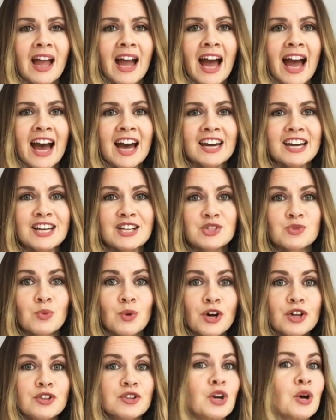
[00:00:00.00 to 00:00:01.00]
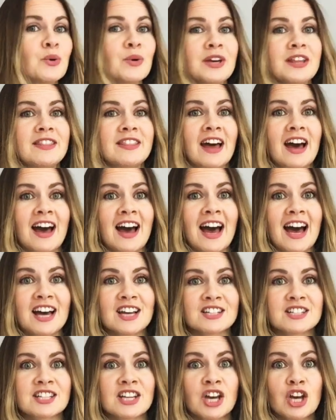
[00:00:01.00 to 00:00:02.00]
And it's worth noting that
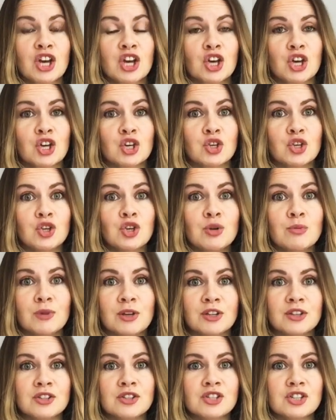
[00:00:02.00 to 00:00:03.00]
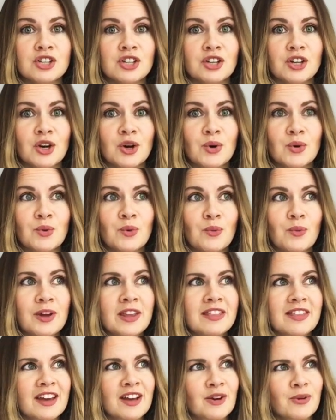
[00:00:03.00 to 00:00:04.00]
as humans, we
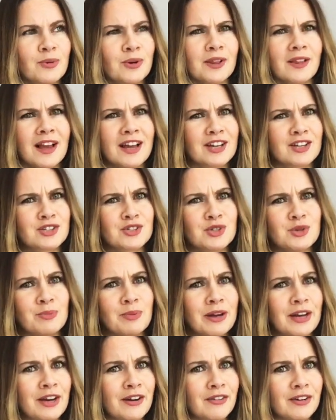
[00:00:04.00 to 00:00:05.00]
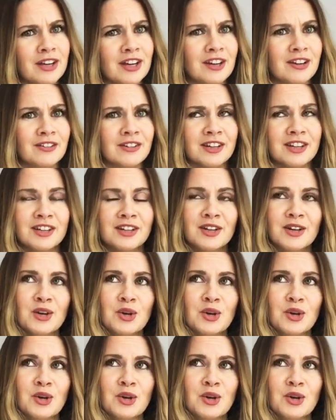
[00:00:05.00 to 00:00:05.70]
think we're superior and